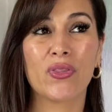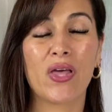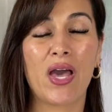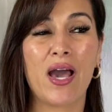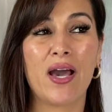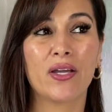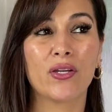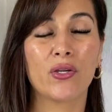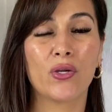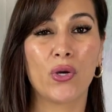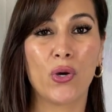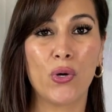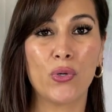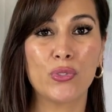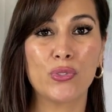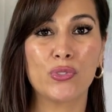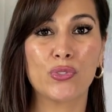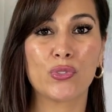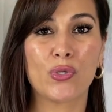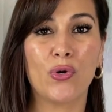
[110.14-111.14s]
that
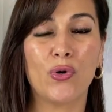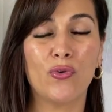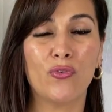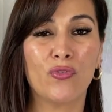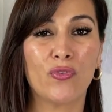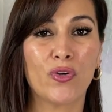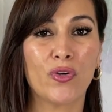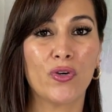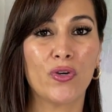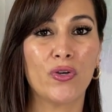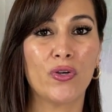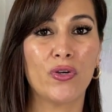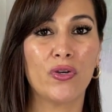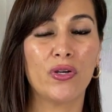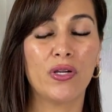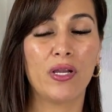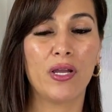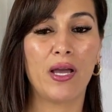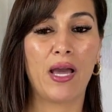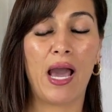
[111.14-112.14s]
goes
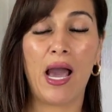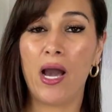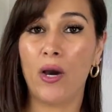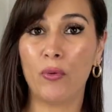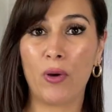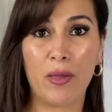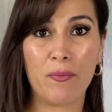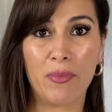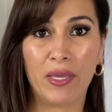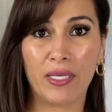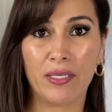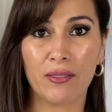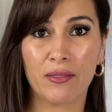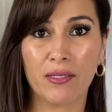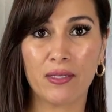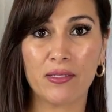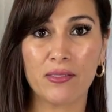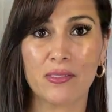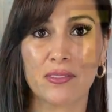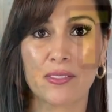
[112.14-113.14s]
over how I make
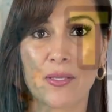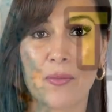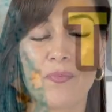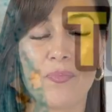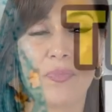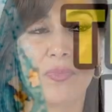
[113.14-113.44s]
this.